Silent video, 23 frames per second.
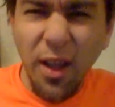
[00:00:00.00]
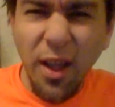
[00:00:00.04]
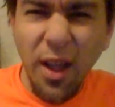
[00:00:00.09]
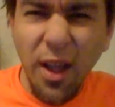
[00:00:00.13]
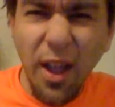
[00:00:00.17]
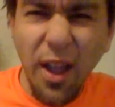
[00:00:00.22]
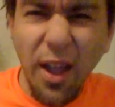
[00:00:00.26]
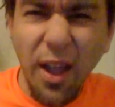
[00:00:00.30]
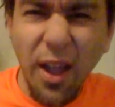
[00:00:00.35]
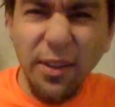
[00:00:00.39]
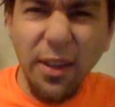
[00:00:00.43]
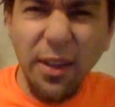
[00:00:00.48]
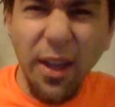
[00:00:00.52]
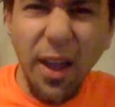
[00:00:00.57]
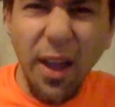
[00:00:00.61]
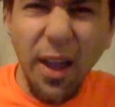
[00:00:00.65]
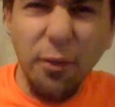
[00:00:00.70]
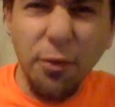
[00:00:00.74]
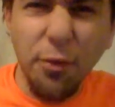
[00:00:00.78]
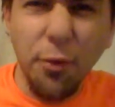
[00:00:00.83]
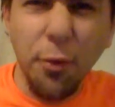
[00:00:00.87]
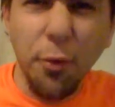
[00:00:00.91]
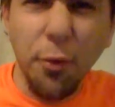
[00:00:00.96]
And they
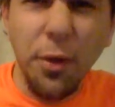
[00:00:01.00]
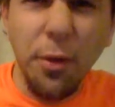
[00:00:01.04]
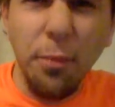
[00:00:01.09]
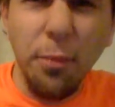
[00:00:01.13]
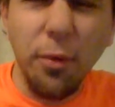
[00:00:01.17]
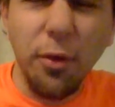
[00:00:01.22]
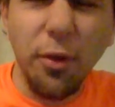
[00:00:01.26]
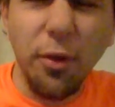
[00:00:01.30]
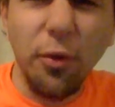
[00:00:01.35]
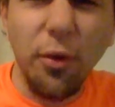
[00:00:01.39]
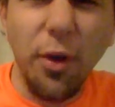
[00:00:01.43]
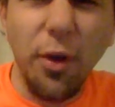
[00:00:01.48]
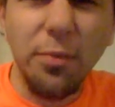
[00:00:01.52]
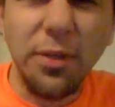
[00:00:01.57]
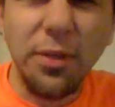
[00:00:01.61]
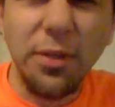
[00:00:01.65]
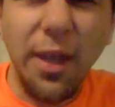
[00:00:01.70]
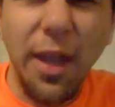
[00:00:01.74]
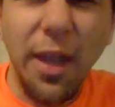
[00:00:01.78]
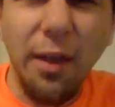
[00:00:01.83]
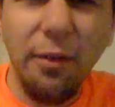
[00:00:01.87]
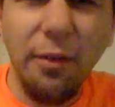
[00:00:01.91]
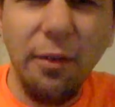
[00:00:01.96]
have 30 milligrams of
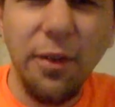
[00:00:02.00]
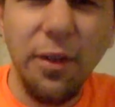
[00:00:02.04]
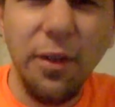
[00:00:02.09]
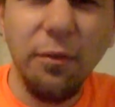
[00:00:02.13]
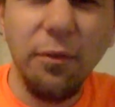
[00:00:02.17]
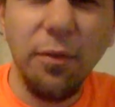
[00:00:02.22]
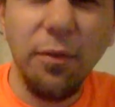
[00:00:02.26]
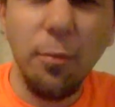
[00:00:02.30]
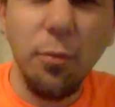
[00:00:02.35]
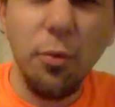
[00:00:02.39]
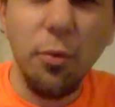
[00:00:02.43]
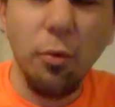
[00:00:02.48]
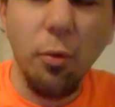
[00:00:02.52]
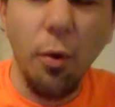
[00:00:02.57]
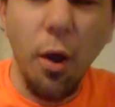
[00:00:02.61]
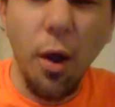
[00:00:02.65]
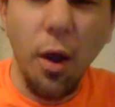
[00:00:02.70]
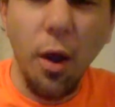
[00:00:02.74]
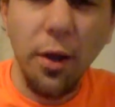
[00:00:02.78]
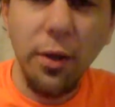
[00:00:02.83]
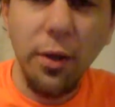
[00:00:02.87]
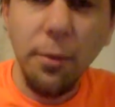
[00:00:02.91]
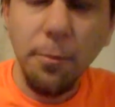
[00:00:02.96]
caffeine from
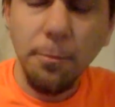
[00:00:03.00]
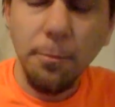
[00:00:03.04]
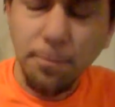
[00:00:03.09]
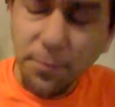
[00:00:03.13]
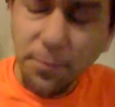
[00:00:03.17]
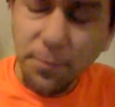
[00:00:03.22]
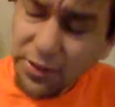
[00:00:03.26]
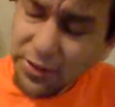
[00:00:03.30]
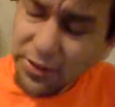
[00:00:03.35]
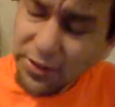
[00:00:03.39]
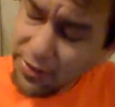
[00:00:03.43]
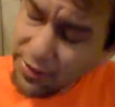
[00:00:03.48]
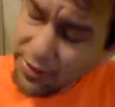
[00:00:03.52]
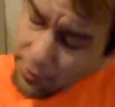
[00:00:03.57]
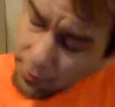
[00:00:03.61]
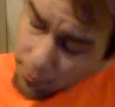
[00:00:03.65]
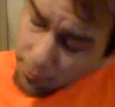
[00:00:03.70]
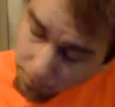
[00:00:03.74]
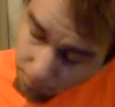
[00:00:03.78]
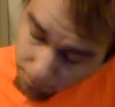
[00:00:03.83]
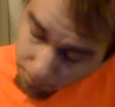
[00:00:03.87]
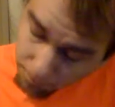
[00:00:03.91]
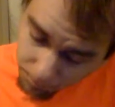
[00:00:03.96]
guarana seed.
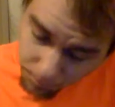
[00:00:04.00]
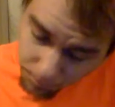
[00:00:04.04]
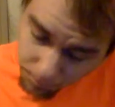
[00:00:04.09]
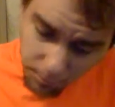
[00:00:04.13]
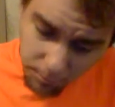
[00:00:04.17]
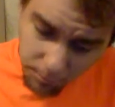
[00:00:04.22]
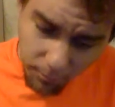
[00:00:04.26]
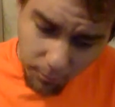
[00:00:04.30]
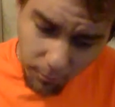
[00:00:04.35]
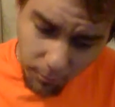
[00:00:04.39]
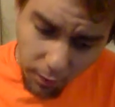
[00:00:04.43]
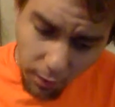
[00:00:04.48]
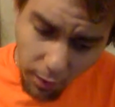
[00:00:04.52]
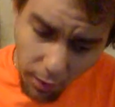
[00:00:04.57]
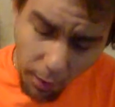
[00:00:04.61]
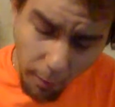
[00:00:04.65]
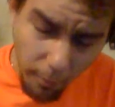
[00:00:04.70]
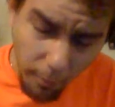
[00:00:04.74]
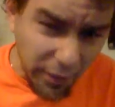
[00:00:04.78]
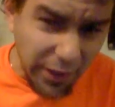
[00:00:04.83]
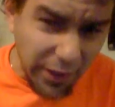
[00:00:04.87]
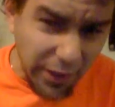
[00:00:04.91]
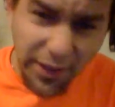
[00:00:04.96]

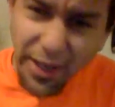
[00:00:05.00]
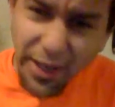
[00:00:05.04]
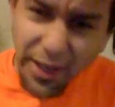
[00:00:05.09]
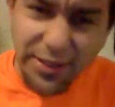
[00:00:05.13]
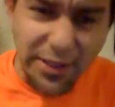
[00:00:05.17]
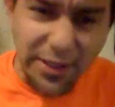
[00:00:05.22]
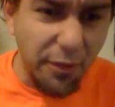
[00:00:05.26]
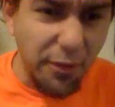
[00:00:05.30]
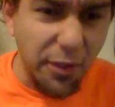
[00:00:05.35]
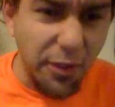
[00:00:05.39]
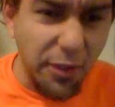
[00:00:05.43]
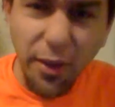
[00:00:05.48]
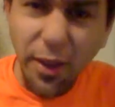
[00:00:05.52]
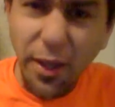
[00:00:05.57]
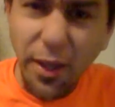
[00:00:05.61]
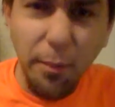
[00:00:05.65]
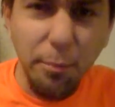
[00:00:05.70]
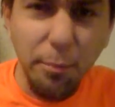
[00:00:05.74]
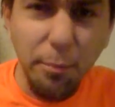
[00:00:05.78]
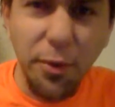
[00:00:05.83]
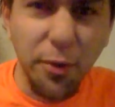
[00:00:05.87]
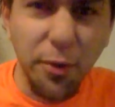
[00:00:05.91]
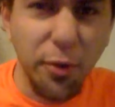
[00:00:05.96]
But they taste nothing like
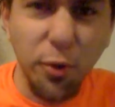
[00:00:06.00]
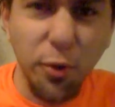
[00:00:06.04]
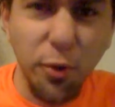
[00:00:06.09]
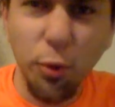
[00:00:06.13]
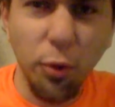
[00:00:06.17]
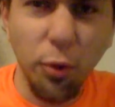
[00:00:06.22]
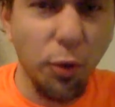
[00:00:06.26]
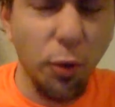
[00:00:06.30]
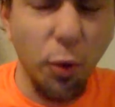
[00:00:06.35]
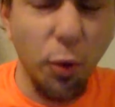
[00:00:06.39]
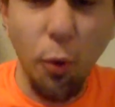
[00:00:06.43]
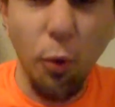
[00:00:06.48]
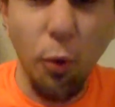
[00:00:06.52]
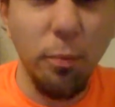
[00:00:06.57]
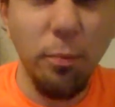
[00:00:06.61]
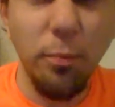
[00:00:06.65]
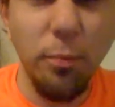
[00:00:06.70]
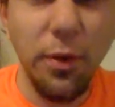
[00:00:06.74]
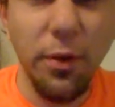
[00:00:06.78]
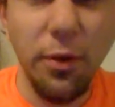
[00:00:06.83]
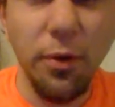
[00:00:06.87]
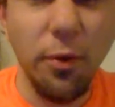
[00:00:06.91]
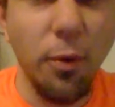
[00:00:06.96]
a beer cooler or
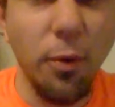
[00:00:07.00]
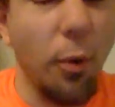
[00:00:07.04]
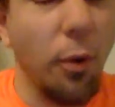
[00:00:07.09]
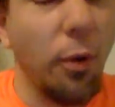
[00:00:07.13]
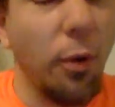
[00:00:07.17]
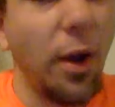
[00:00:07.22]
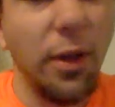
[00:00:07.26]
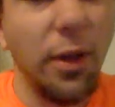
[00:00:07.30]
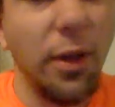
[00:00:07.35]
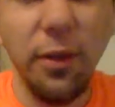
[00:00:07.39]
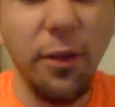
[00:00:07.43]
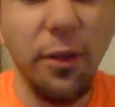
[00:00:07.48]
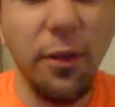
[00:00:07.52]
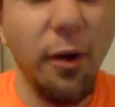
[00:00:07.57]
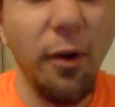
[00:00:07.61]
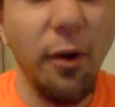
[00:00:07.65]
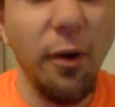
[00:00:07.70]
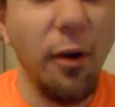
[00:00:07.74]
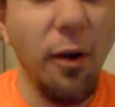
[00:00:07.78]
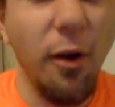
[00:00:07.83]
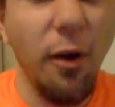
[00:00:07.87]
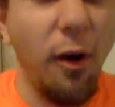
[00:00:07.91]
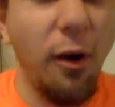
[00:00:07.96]
beer or anything
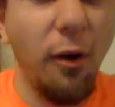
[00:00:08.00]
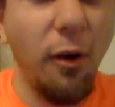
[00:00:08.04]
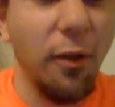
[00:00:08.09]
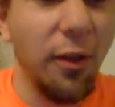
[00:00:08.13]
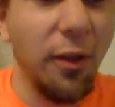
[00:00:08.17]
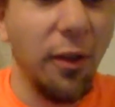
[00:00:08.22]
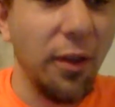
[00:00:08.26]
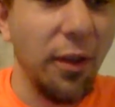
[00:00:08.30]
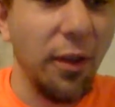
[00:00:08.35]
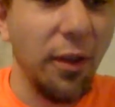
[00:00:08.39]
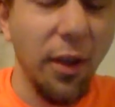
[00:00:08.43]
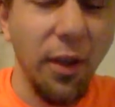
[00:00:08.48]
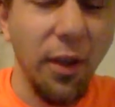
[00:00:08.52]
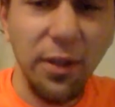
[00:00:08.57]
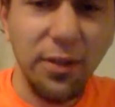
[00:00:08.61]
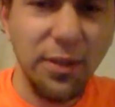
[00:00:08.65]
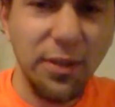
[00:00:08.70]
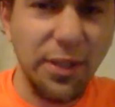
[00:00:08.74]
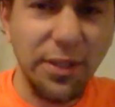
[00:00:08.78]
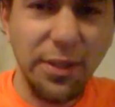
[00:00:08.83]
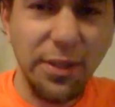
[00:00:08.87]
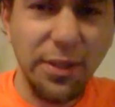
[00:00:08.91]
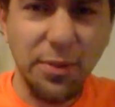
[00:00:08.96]
alcoholic.
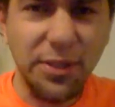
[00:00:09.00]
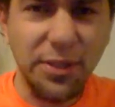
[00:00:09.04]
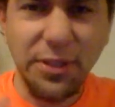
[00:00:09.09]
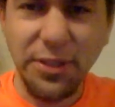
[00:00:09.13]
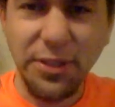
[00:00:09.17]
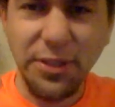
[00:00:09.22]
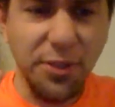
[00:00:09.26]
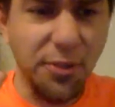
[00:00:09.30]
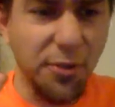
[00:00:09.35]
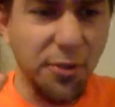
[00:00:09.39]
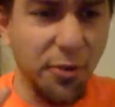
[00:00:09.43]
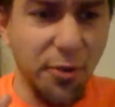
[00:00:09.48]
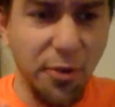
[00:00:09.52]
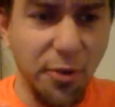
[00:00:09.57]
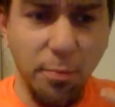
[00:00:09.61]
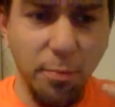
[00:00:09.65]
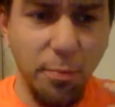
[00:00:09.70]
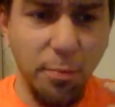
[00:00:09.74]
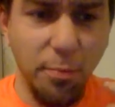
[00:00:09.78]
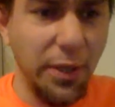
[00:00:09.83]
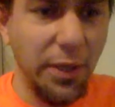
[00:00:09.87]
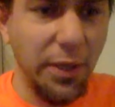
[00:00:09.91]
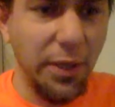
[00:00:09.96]
It's like some
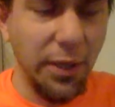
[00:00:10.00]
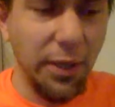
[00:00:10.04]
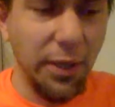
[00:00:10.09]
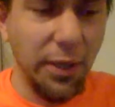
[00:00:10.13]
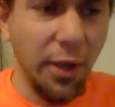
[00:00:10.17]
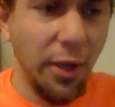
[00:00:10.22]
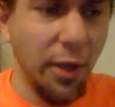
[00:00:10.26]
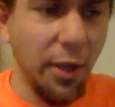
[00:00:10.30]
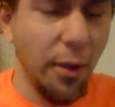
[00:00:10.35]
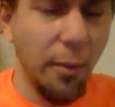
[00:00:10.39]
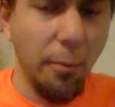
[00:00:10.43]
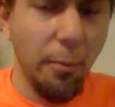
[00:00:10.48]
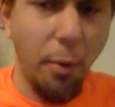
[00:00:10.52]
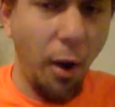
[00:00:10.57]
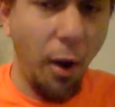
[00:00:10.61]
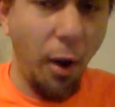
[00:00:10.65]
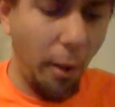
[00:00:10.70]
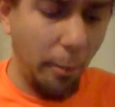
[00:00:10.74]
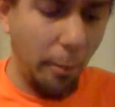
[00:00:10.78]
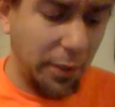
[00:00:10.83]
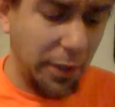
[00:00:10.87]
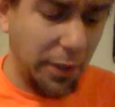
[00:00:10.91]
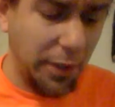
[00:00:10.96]
syrupy,
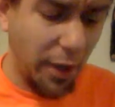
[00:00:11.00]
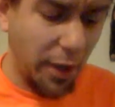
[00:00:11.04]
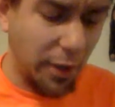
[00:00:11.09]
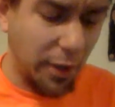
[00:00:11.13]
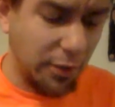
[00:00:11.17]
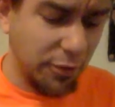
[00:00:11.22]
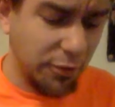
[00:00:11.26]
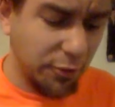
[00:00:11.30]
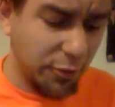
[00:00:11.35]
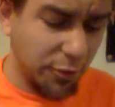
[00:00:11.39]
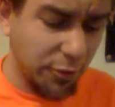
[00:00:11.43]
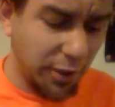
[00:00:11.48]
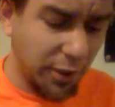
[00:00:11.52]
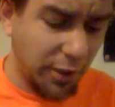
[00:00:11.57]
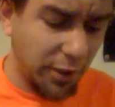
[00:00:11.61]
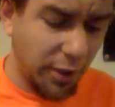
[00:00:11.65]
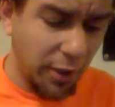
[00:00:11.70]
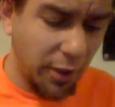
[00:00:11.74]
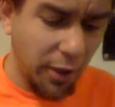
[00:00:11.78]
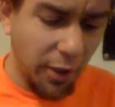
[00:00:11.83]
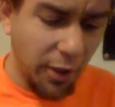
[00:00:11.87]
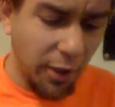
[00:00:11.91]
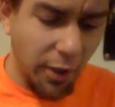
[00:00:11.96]
poppy kind of drink,
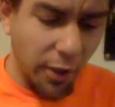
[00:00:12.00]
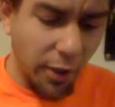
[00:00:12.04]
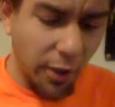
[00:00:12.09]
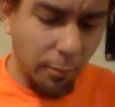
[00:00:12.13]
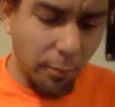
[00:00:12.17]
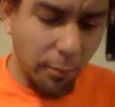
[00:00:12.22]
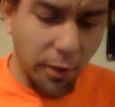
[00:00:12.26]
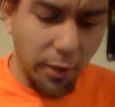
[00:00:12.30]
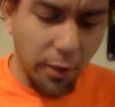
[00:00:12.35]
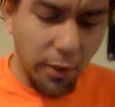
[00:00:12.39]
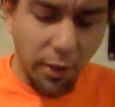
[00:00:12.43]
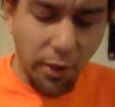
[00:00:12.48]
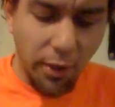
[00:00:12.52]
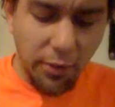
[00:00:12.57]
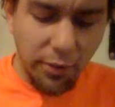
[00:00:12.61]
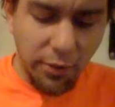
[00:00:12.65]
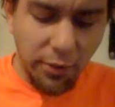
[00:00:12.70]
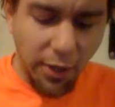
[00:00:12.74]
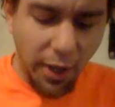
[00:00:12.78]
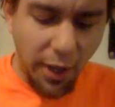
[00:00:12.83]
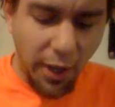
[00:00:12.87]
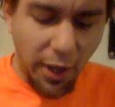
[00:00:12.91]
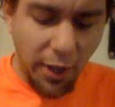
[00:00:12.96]
but
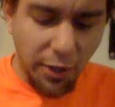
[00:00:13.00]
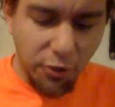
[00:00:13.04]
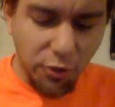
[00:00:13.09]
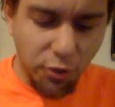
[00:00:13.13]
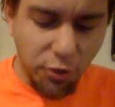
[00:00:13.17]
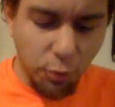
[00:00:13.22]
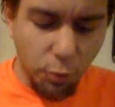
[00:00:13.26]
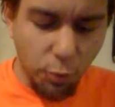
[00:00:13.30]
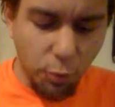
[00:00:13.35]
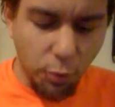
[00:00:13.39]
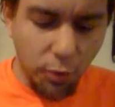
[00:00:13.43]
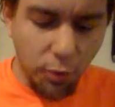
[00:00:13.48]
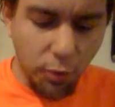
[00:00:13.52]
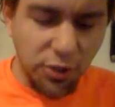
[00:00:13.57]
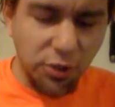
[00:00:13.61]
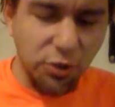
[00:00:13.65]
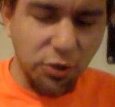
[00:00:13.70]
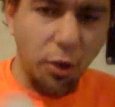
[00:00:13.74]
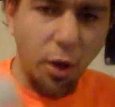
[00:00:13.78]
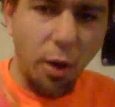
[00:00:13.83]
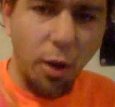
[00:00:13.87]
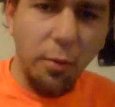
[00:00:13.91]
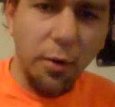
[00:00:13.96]
natural
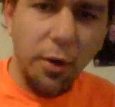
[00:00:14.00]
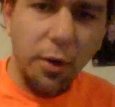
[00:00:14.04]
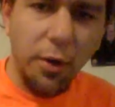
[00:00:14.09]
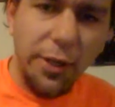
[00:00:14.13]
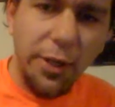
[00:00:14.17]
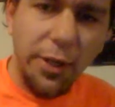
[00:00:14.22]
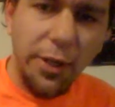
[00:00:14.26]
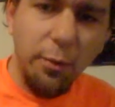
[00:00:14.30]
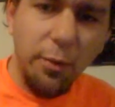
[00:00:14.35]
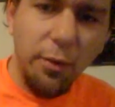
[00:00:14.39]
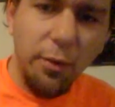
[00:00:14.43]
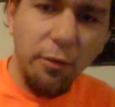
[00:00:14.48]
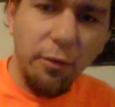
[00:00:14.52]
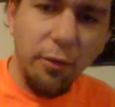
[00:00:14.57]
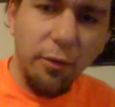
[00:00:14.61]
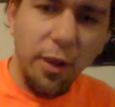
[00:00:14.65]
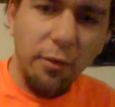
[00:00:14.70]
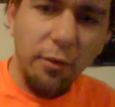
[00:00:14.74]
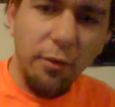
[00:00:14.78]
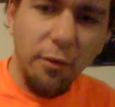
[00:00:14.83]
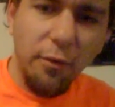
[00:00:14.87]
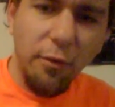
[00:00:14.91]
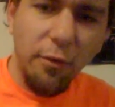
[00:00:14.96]
strawberry kiwi
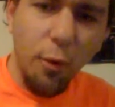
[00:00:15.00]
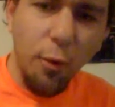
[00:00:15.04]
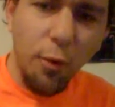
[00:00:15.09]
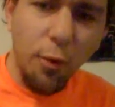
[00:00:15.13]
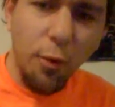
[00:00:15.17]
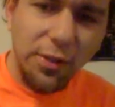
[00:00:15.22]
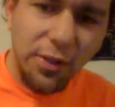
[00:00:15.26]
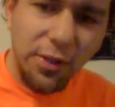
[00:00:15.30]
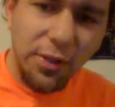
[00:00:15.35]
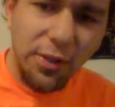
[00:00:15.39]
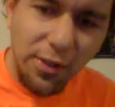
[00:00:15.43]
flavor, folks.